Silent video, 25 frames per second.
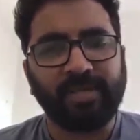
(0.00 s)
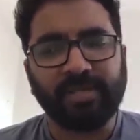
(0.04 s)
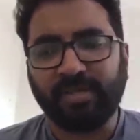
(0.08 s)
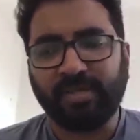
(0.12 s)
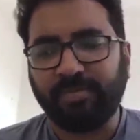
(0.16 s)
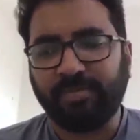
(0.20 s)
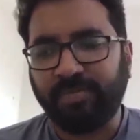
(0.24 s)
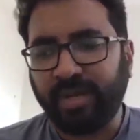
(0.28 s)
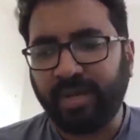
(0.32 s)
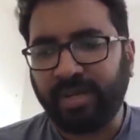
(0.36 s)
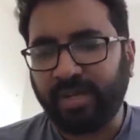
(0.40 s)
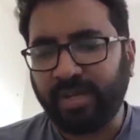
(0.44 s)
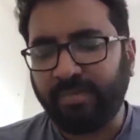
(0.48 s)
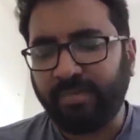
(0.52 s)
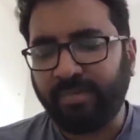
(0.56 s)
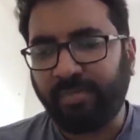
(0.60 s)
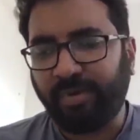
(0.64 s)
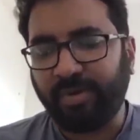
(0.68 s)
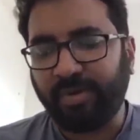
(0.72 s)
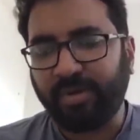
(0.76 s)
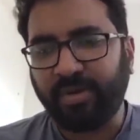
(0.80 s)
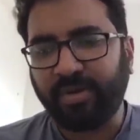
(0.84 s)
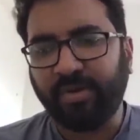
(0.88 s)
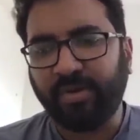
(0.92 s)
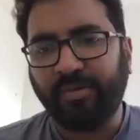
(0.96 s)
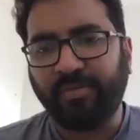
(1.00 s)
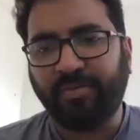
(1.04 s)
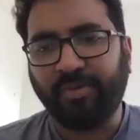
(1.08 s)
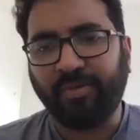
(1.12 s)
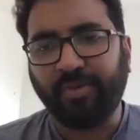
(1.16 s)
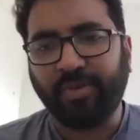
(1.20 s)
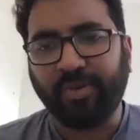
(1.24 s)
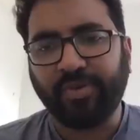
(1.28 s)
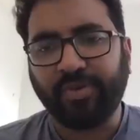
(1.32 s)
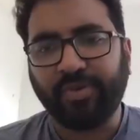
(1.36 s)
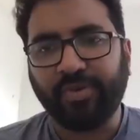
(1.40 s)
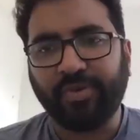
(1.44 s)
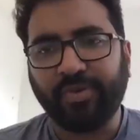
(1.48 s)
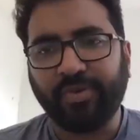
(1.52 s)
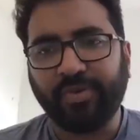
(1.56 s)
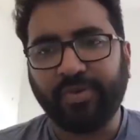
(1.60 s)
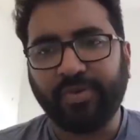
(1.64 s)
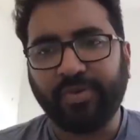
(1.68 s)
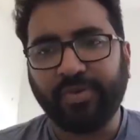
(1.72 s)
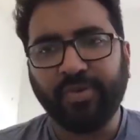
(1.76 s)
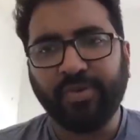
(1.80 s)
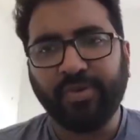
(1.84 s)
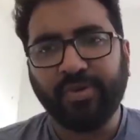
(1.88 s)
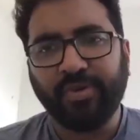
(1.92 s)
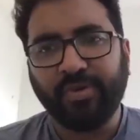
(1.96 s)
make it important for you to
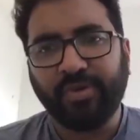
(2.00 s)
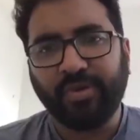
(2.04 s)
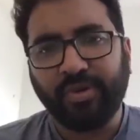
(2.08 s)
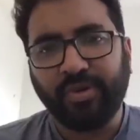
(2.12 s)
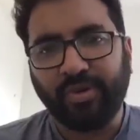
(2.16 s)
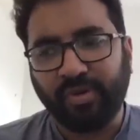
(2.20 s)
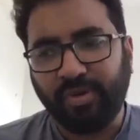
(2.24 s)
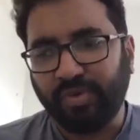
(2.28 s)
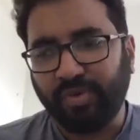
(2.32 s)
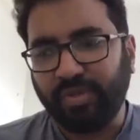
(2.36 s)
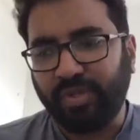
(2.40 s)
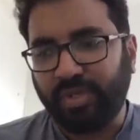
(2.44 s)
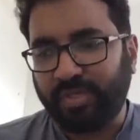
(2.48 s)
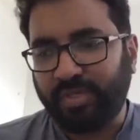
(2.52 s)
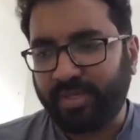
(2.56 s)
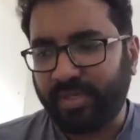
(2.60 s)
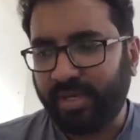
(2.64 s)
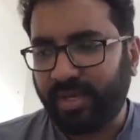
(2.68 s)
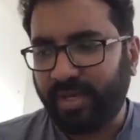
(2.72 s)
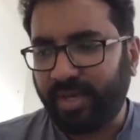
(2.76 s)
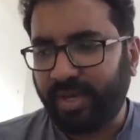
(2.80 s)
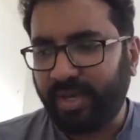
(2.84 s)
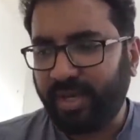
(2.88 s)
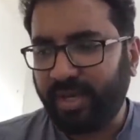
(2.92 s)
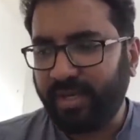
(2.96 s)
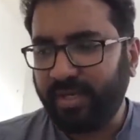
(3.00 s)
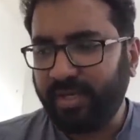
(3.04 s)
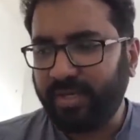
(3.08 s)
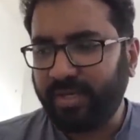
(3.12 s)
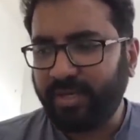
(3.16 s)
do this. And uh,